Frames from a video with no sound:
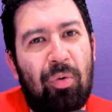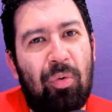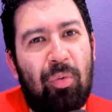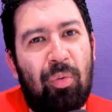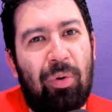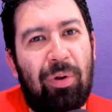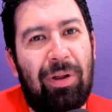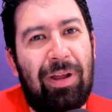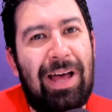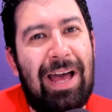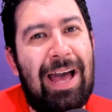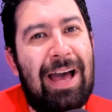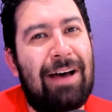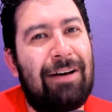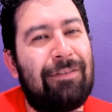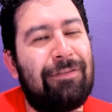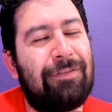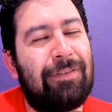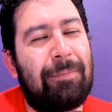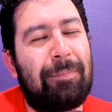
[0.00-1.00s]
will
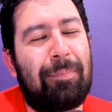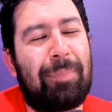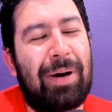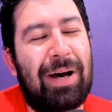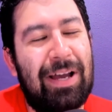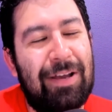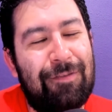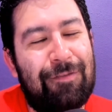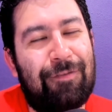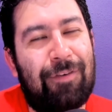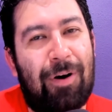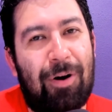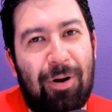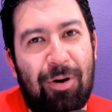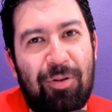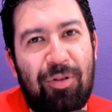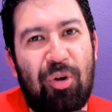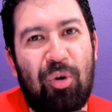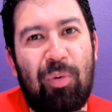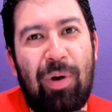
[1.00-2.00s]
have by
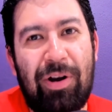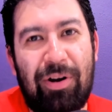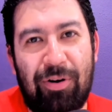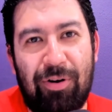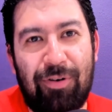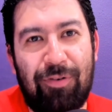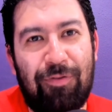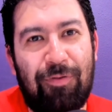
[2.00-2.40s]
far the record